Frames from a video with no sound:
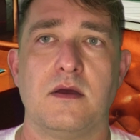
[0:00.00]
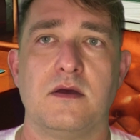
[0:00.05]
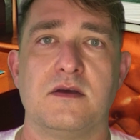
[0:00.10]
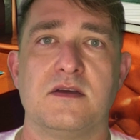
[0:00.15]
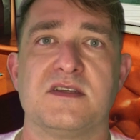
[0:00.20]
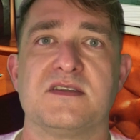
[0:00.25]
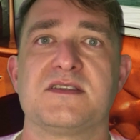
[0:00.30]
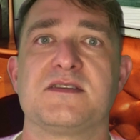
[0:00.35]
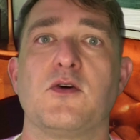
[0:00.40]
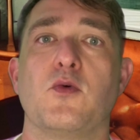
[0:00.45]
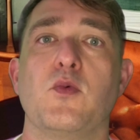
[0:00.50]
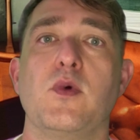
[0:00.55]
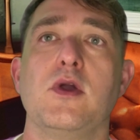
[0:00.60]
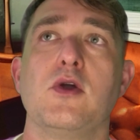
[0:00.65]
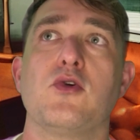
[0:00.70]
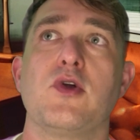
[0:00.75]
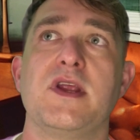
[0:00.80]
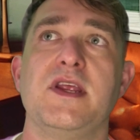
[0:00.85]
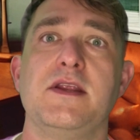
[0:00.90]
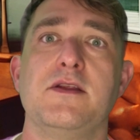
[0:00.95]
So we
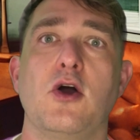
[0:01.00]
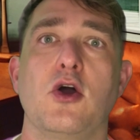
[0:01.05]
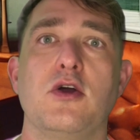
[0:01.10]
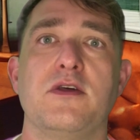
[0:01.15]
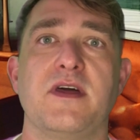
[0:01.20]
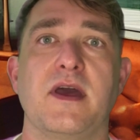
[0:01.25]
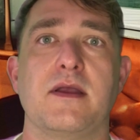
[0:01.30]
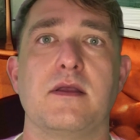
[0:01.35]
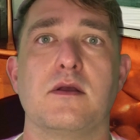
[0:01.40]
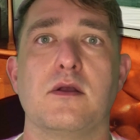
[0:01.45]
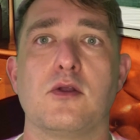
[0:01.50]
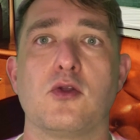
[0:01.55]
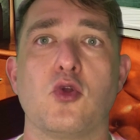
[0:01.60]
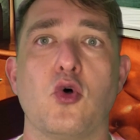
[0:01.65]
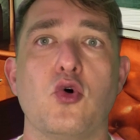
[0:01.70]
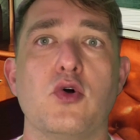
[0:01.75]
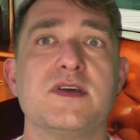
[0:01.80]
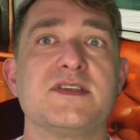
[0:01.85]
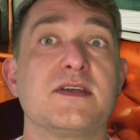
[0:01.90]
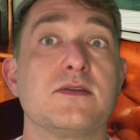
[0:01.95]
already know that law
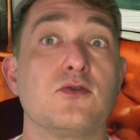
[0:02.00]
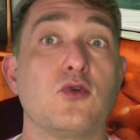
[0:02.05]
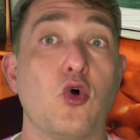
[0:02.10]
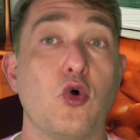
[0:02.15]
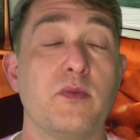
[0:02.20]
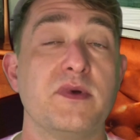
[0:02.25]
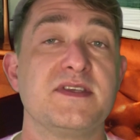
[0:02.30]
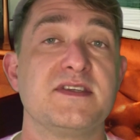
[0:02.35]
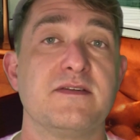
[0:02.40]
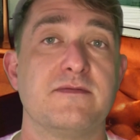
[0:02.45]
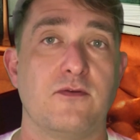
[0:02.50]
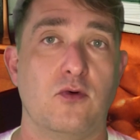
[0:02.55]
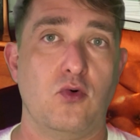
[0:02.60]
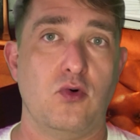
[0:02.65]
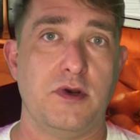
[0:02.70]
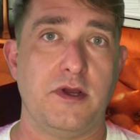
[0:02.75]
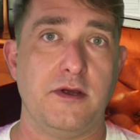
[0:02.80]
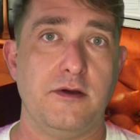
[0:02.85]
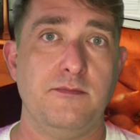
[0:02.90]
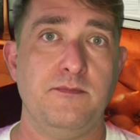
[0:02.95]
is a normative
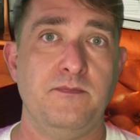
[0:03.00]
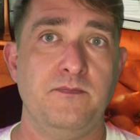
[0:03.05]
order